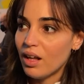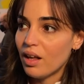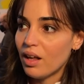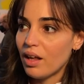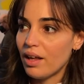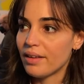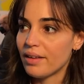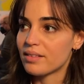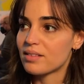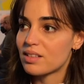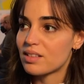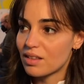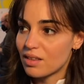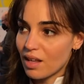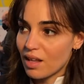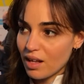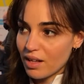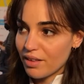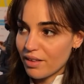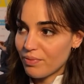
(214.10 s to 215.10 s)
And
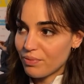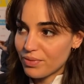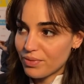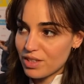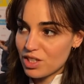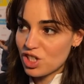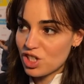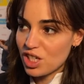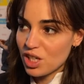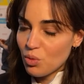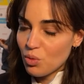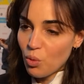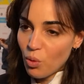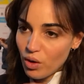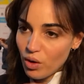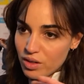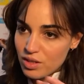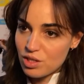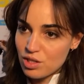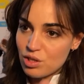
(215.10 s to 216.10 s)
she
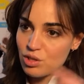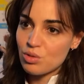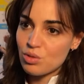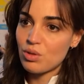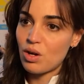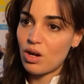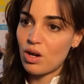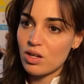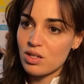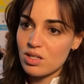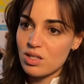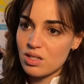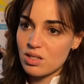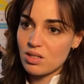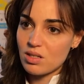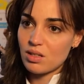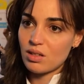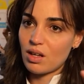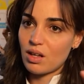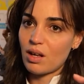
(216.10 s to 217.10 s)
wanted to
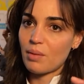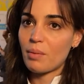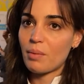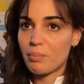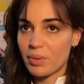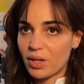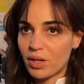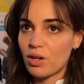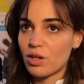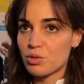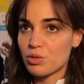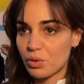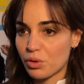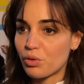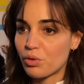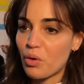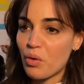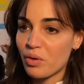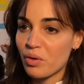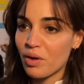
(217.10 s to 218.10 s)
us, because we are
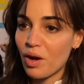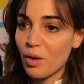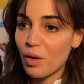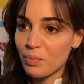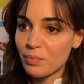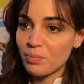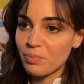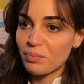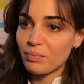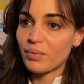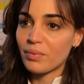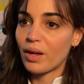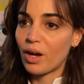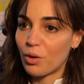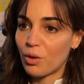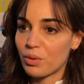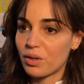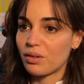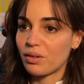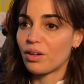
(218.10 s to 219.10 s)
grown up,
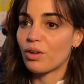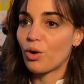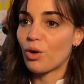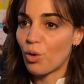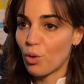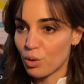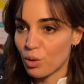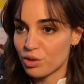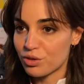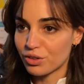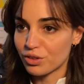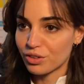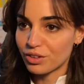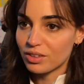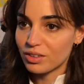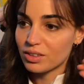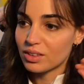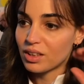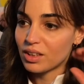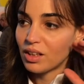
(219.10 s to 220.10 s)
now we are older,
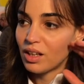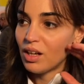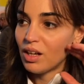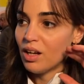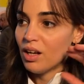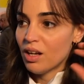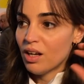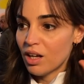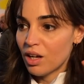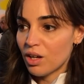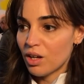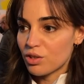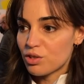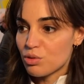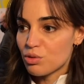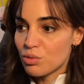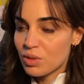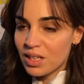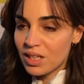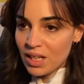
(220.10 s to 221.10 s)

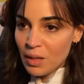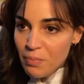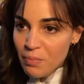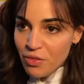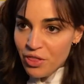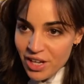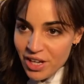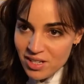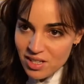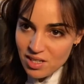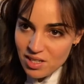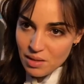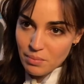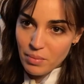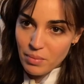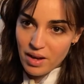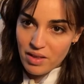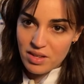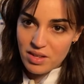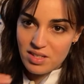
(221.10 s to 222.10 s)
to keep this in
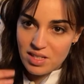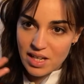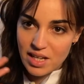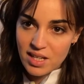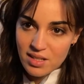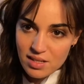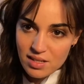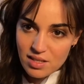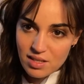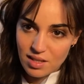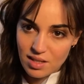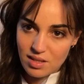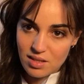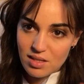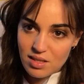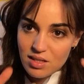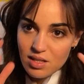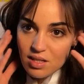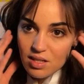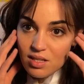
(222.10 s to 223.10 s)
mind, this
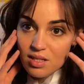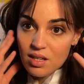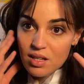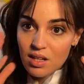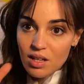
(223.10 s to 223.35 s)
innocence, this